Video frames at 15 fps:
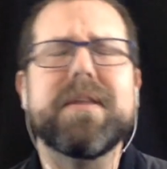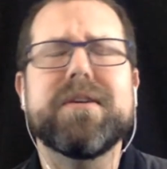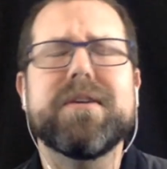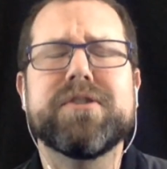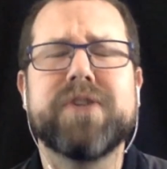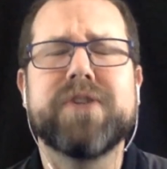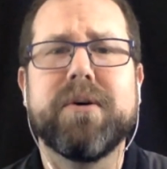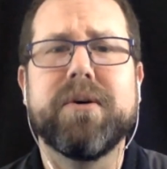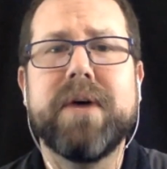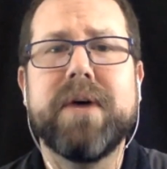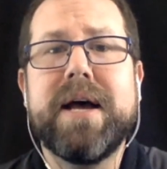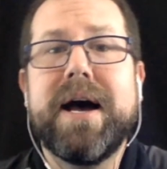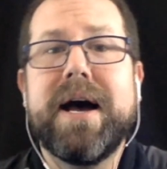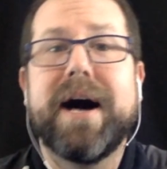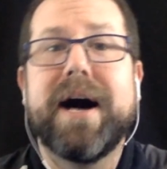So
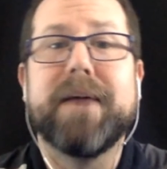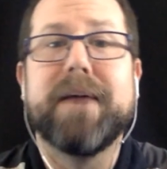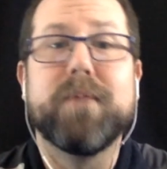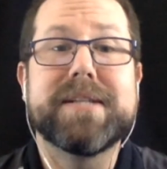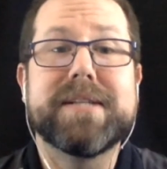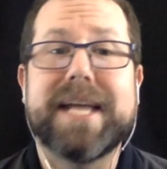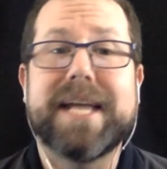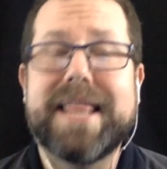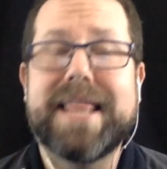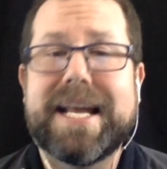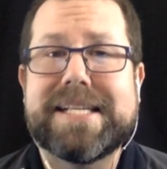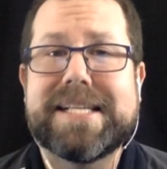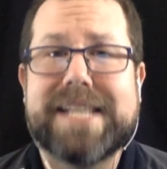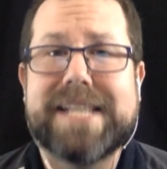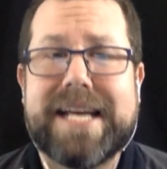once again, that
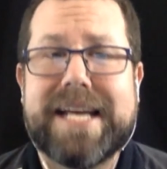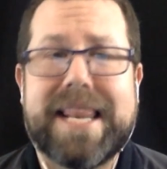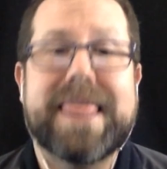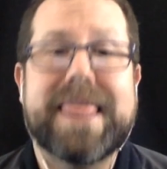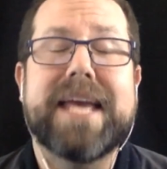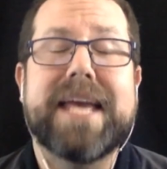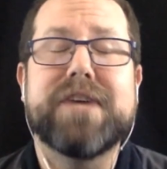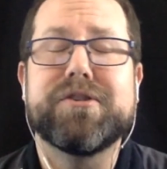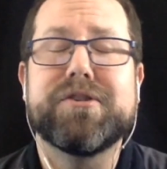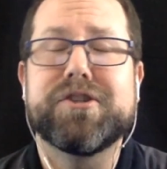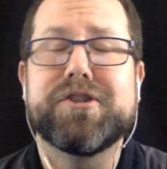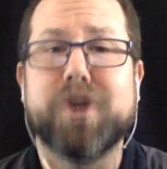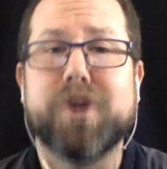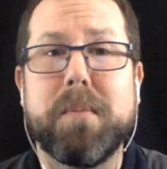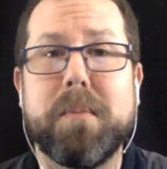is it. Thank you
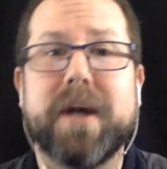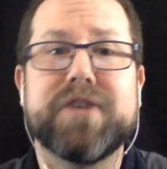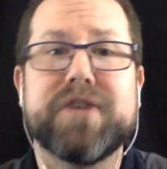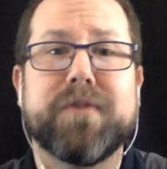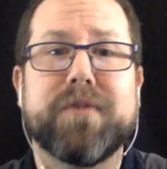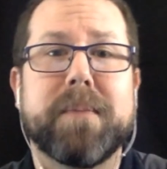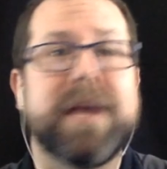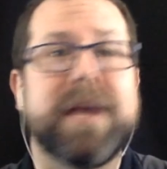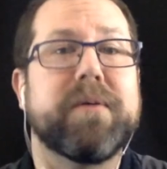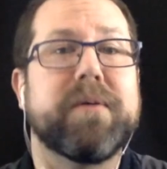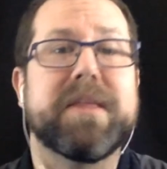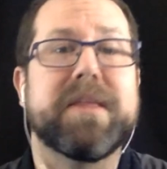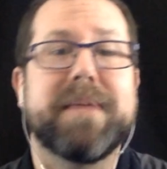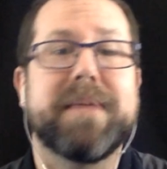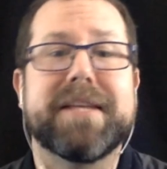so much for being
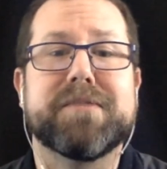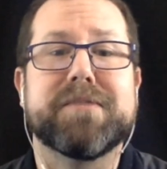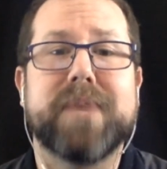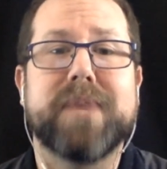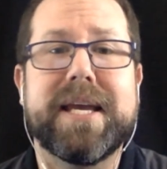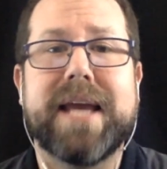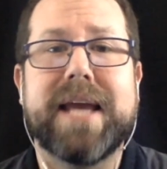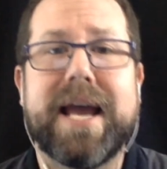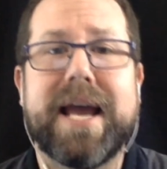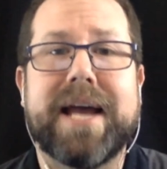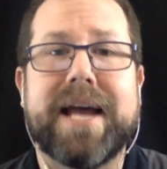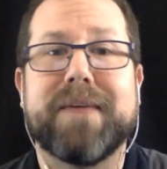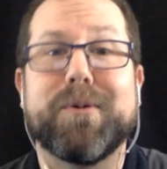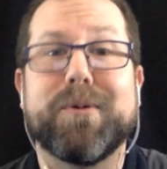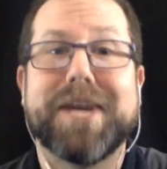with me this week,
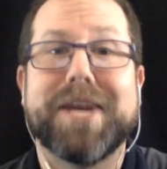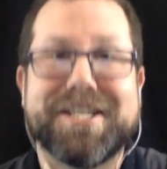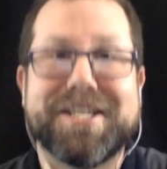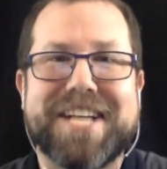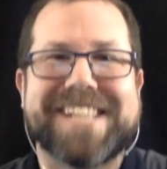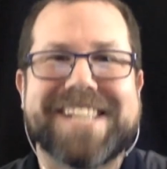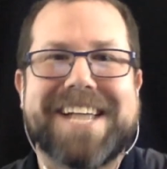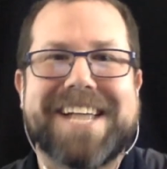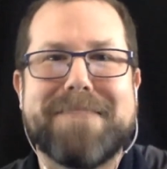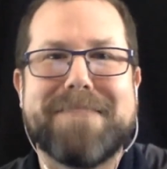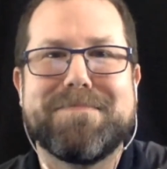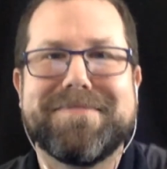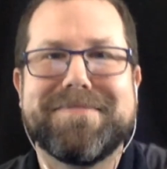and we'll catch you next time.